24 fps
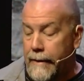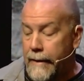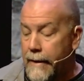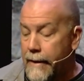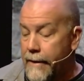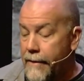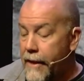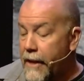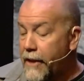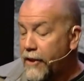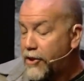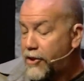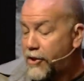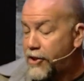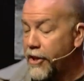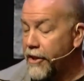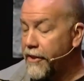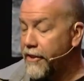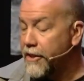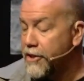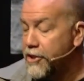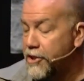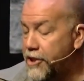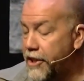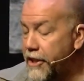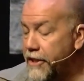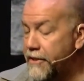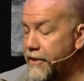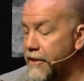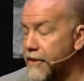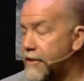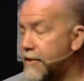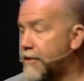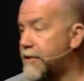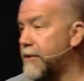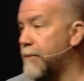They understood that
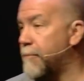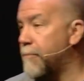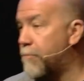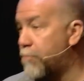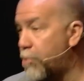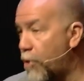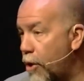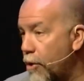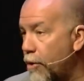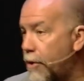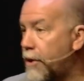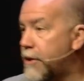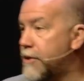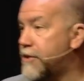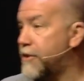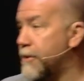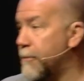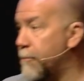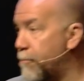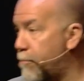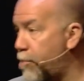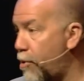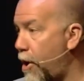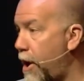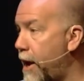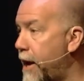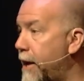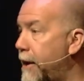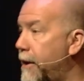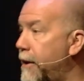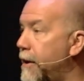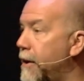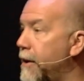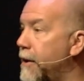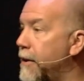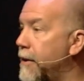Jesus broke some bread
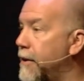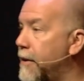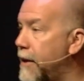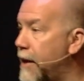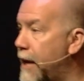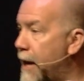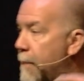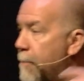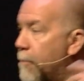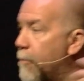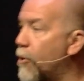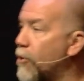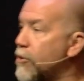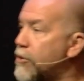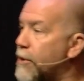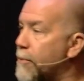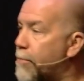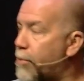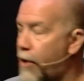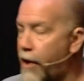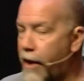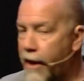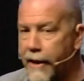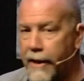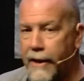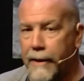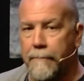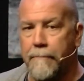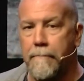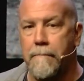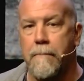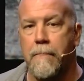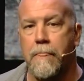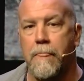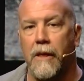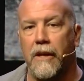and multiplied it
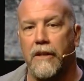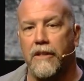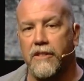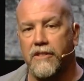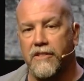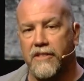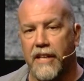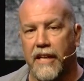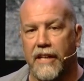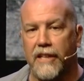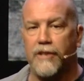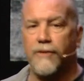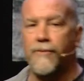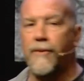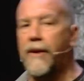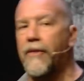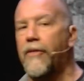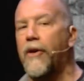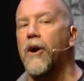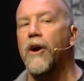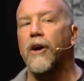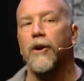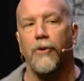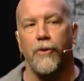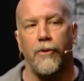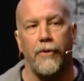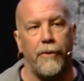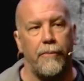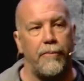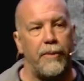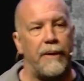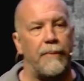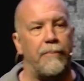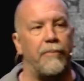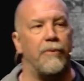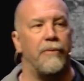to satisfy the hunger of the
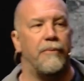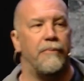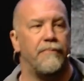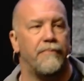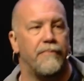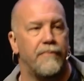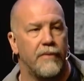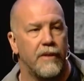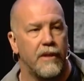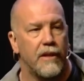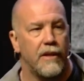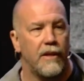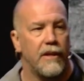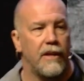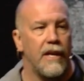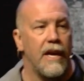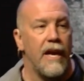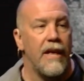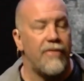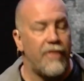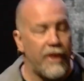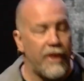people. They